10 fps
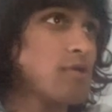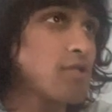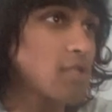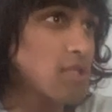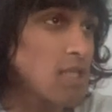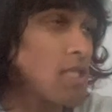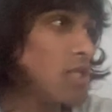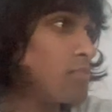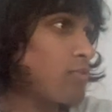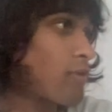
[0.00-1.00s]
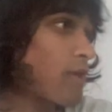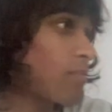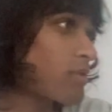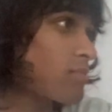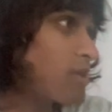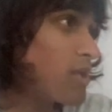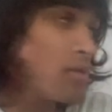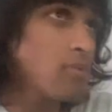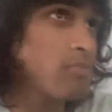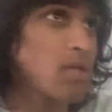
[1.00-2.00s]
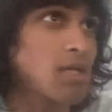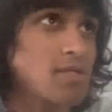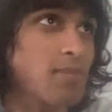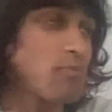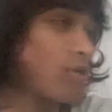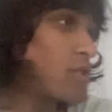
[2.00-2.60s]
C programmer than me, because I'm pretty